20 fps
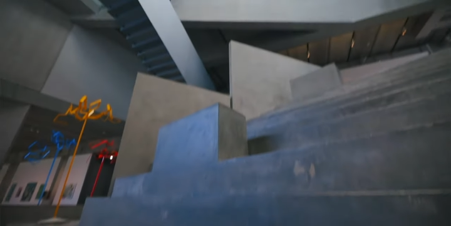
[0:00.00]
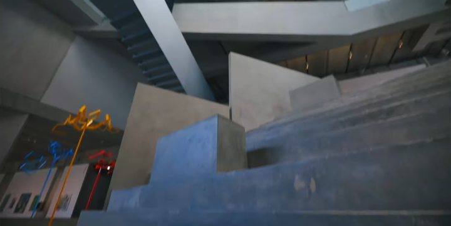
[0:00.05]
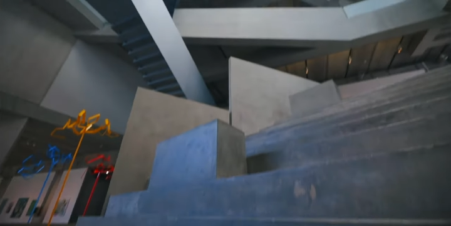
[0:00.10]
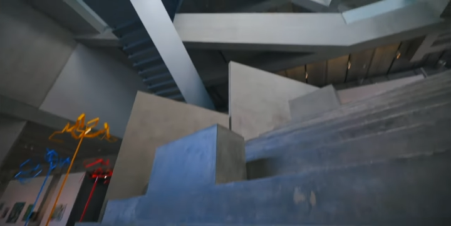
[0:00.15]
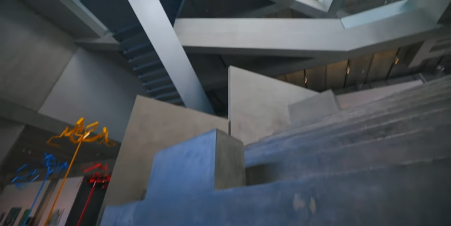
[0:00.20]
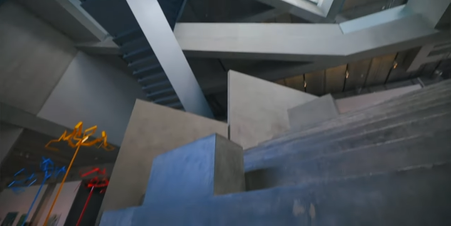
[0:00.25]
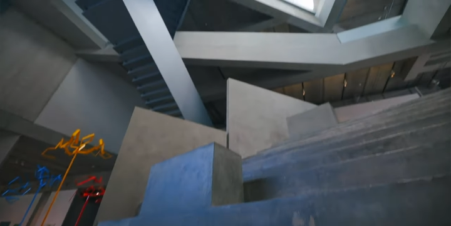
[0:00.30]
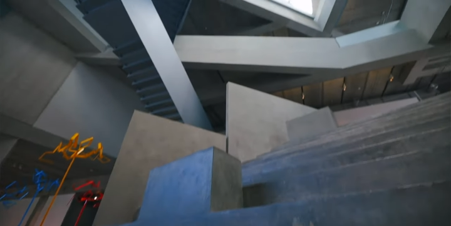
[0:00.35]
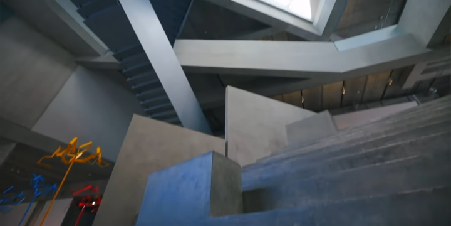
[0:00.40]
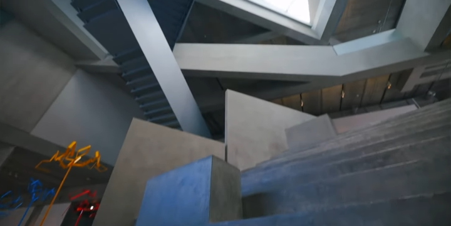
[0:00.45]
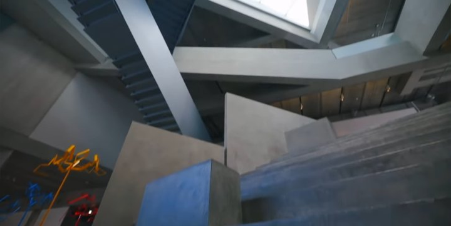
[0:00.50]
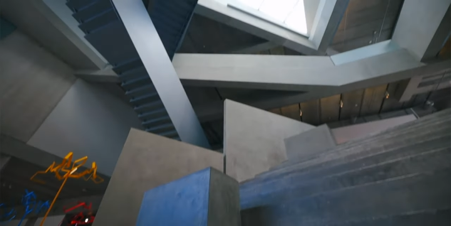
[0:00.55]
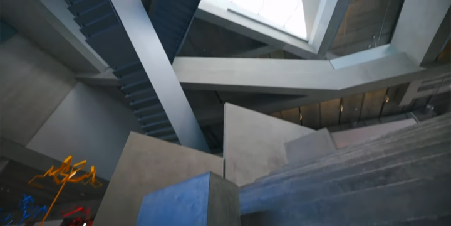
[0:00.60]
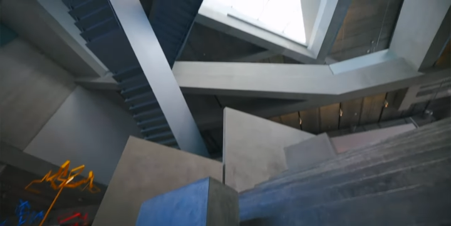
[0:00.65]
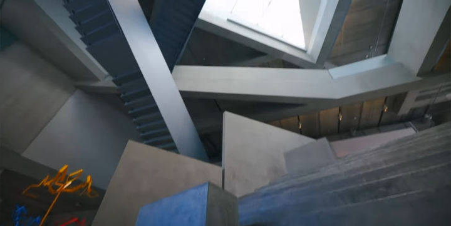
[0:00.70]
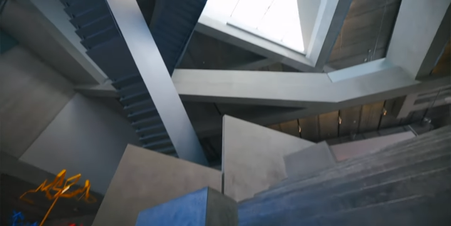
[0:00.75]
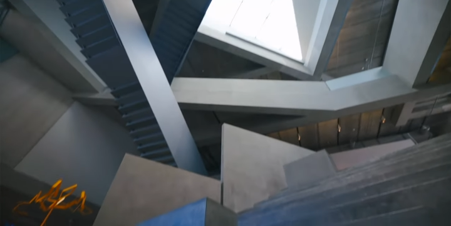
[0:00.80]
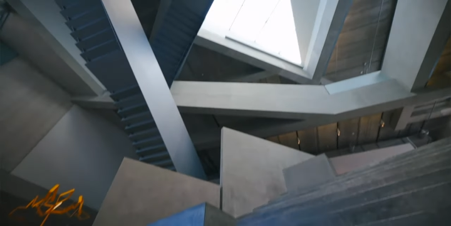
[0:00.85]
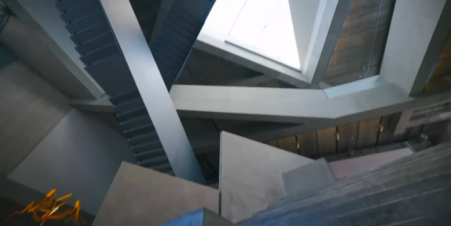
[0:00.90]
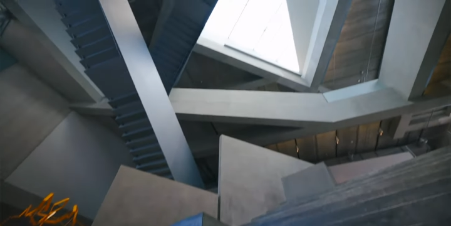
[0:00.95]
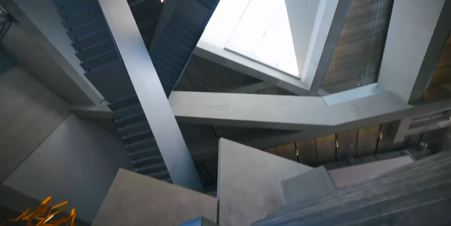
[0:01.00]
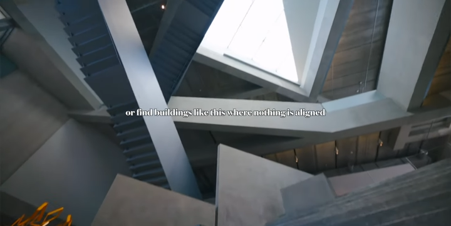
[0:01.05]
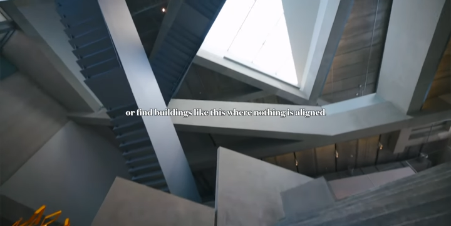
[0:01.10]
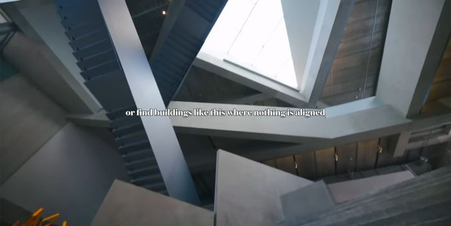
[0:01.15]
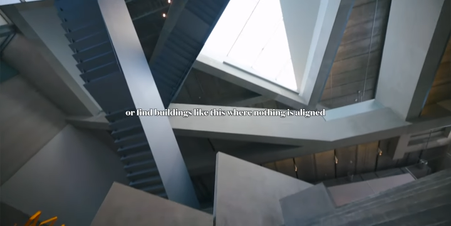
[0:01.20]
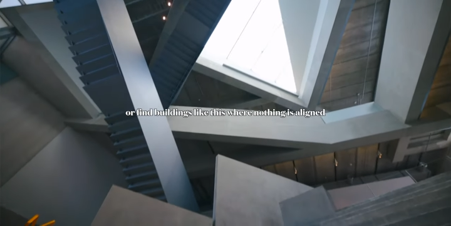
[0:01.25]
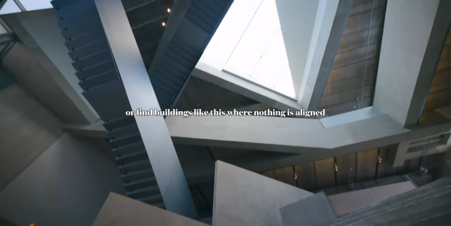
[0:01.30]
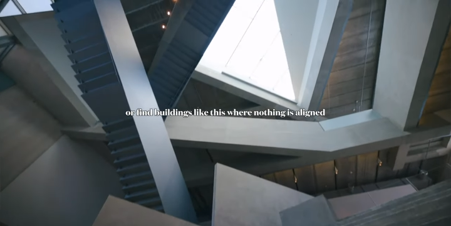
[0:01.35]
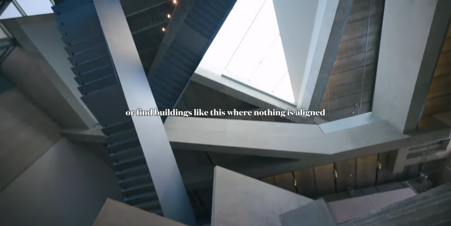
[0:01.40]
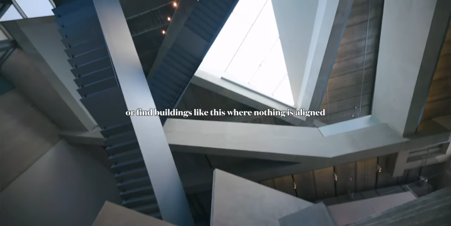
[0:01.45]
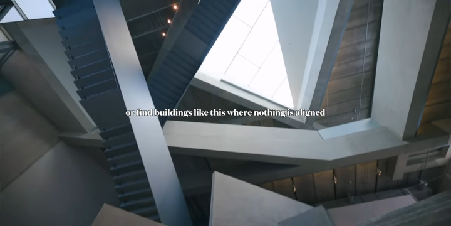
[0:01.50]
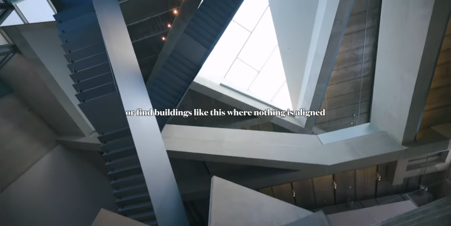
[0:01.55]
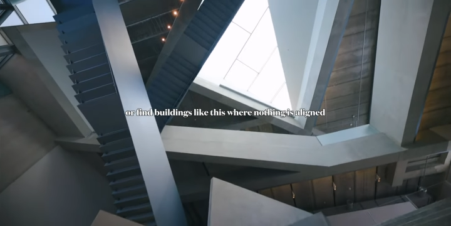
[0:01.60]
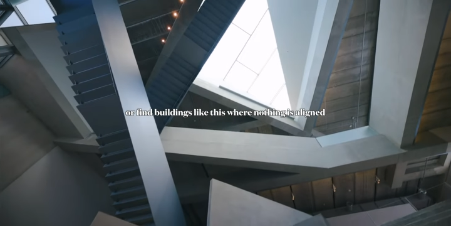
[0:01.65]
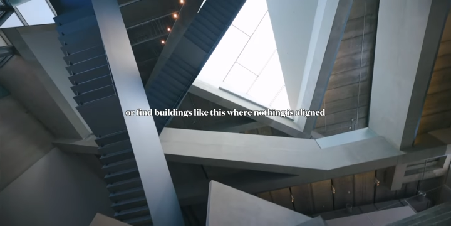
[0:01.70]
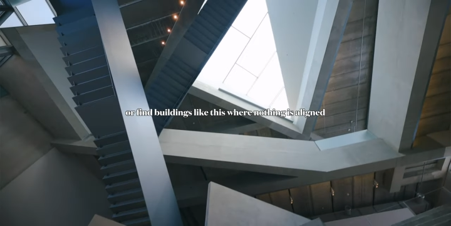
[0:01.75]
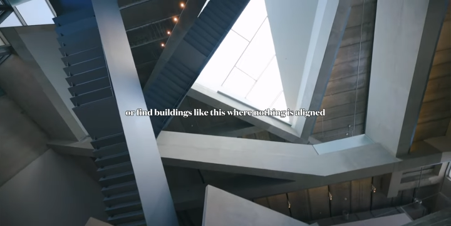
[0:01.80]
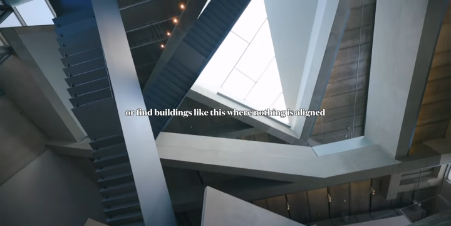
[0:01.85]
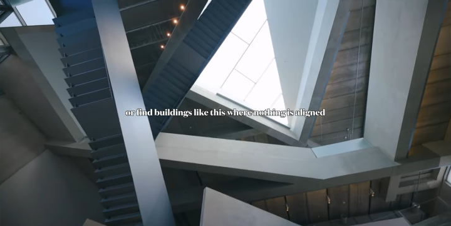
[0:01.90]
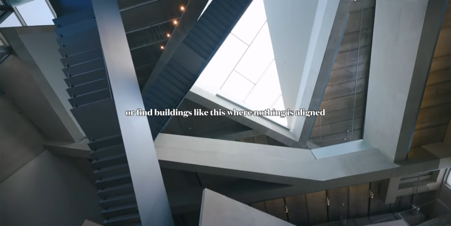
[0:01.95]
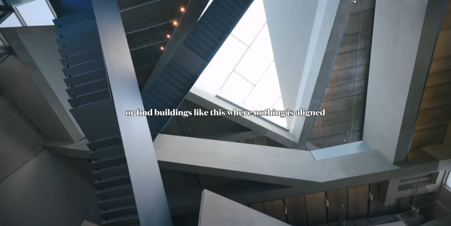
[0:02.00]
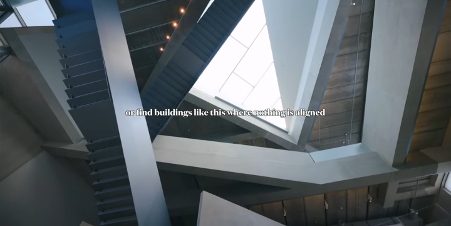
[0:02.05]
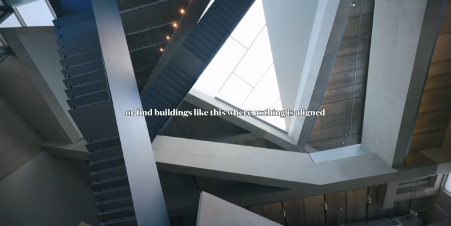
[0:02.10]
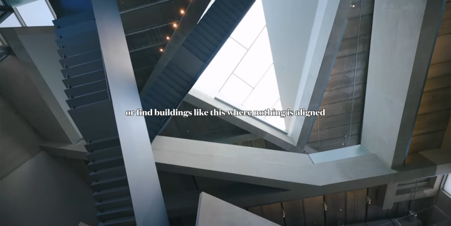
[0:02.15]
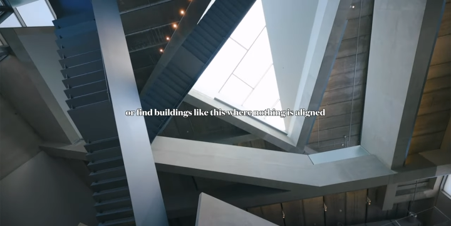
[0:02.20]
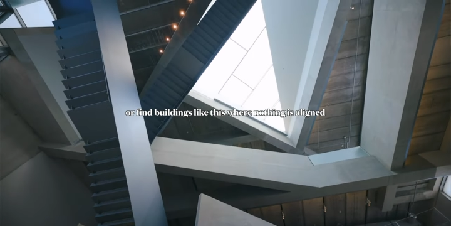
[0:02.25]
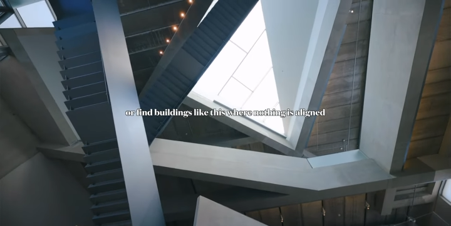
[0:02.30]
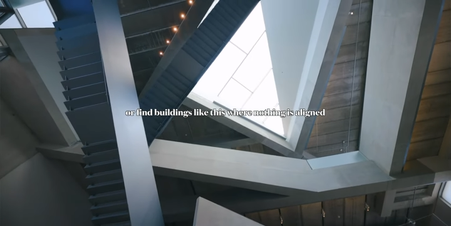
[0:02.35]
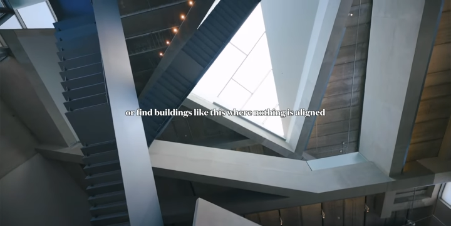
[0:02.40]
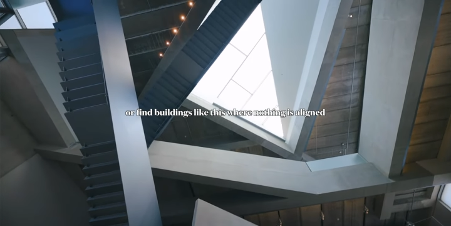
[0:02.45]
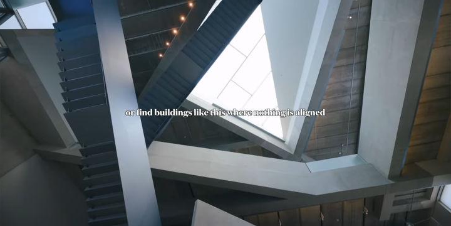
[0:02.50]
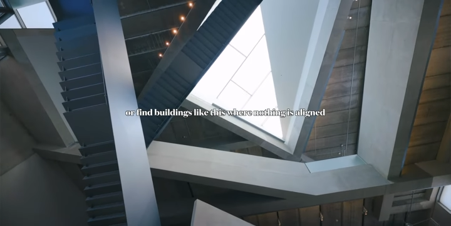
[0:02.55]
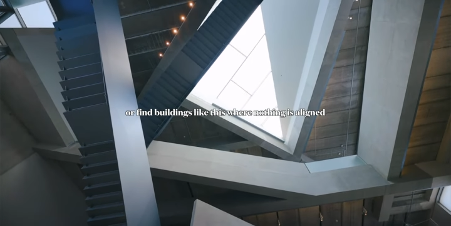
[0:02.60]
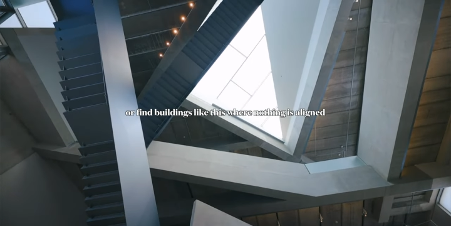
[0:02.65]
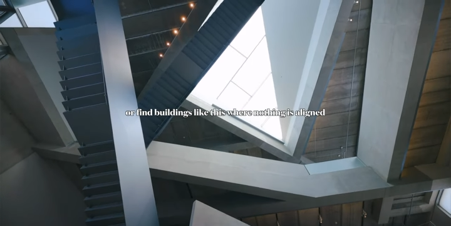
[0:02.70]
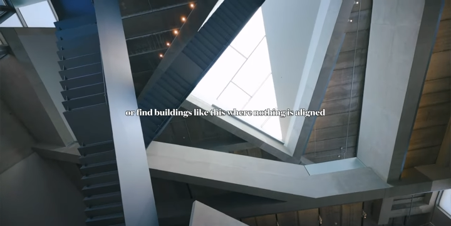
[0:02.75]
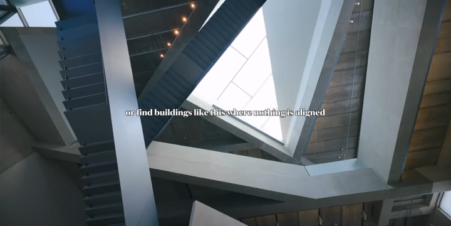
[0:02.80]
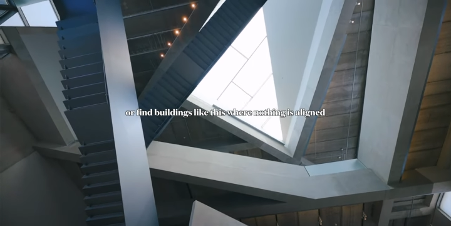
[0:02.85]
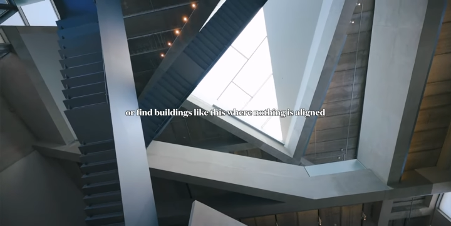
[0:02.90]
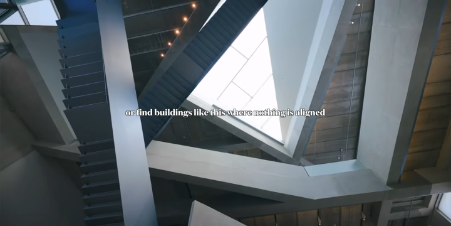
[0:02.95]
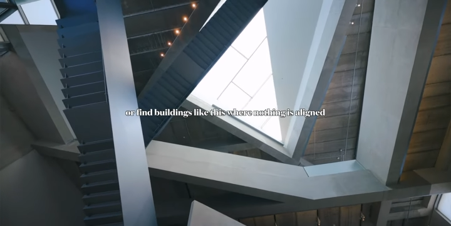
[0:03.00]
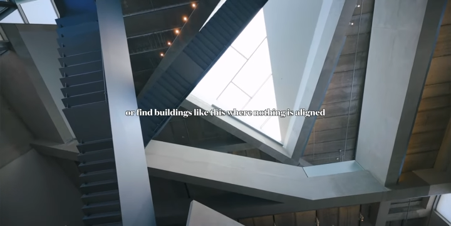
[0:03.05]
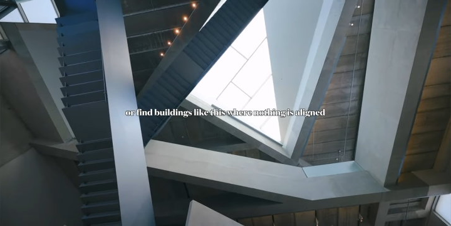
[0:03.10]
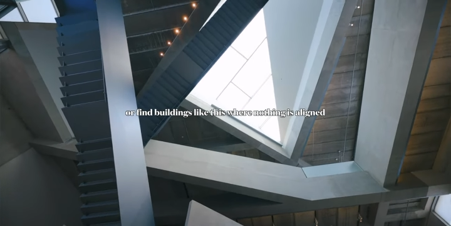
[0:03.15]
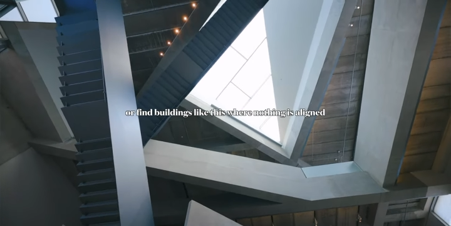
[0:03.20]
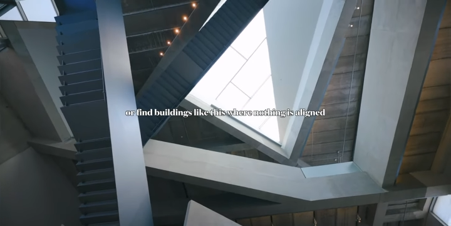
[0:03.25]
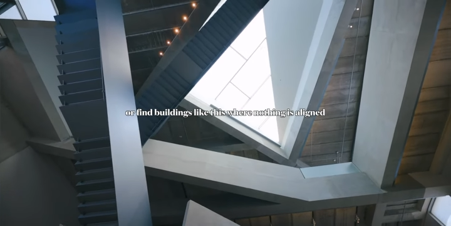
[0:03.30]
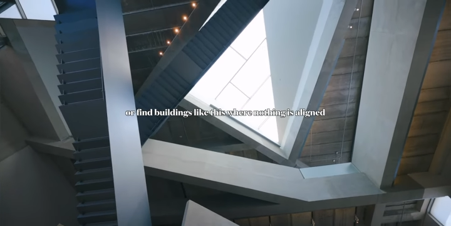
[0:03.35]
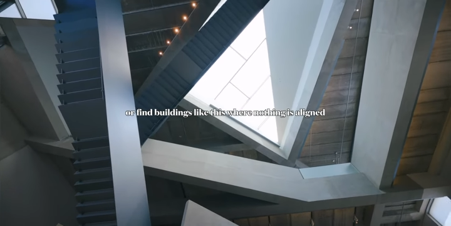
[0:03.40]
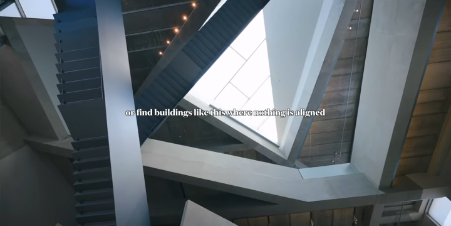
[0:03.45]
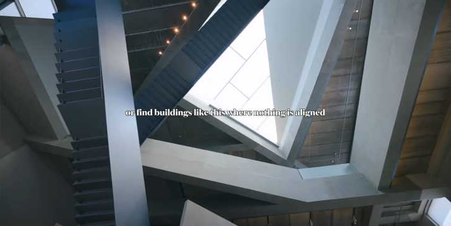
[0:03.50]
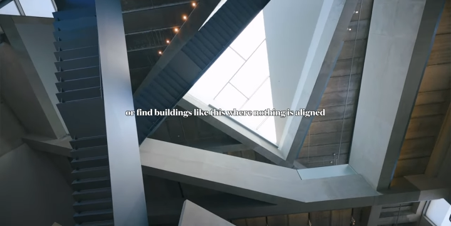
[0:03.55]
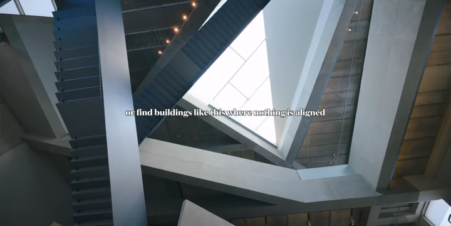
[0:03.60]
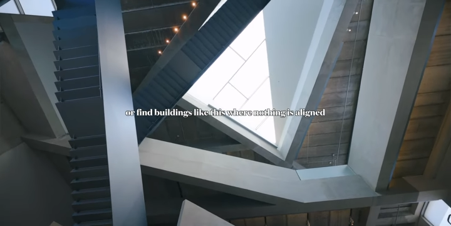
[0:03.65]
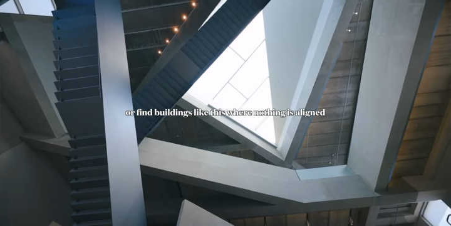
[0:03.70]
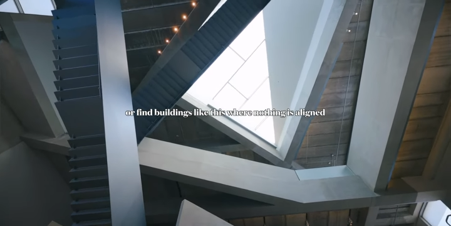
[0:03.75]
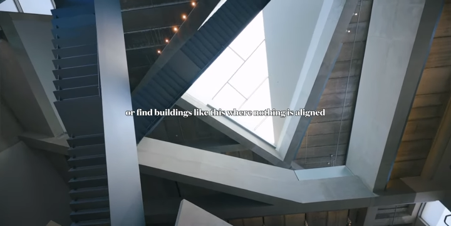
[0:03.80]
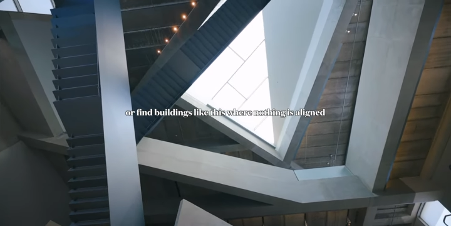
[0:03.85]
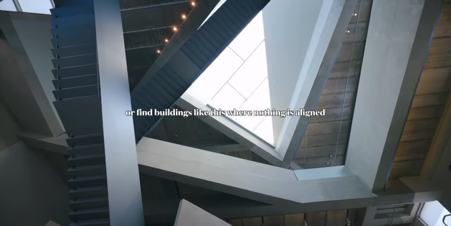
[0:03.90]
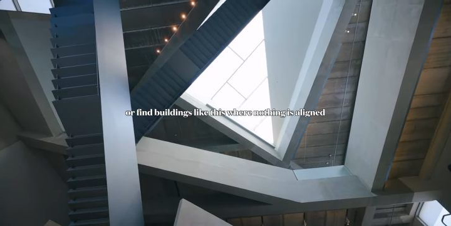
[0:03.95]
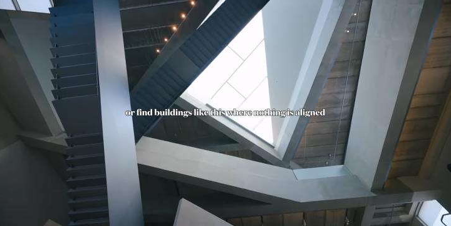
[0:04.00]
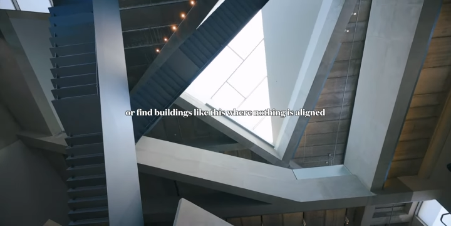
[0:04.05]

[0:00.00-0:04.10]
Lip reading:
Nobody's mouth can be seen.